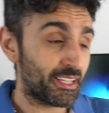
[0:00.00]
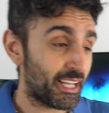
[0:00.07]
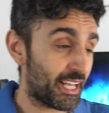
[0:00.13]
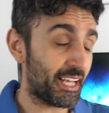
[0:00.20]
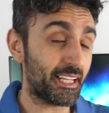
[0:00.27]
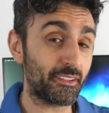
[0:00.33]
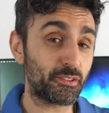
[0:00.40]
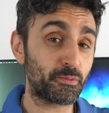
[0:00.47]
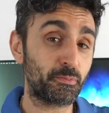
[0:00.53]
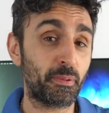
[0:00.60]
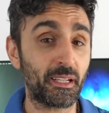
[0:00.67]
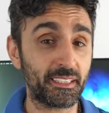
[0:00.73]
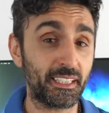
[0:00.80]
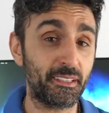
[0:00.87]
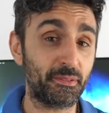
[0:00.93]
and I've
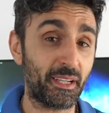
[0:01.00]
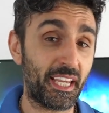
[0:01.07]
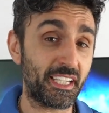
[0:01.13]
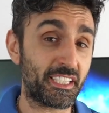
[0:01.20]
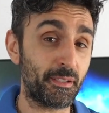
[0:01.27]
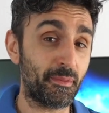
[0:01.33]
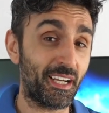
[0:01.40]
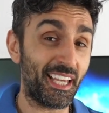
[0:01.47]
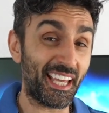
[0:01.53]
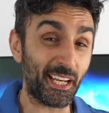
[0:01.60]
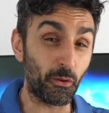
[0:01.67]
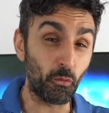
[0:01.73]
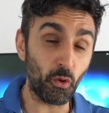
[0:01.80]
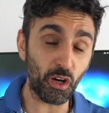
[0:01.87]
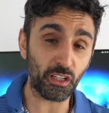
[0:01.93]
plugged it into HDMI and
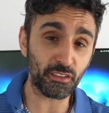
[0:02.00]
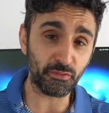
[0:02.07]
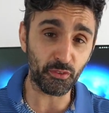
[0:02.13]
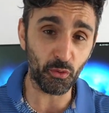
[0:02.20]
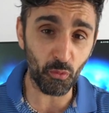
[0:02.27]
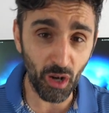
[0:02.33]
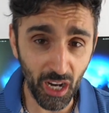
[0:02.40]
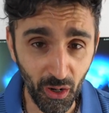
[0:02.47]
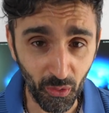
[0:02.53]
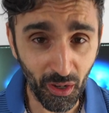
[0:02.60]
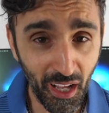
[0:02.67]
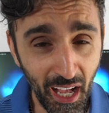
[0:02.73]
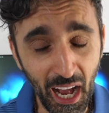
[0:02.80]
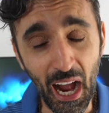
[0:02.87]
it worked for a while.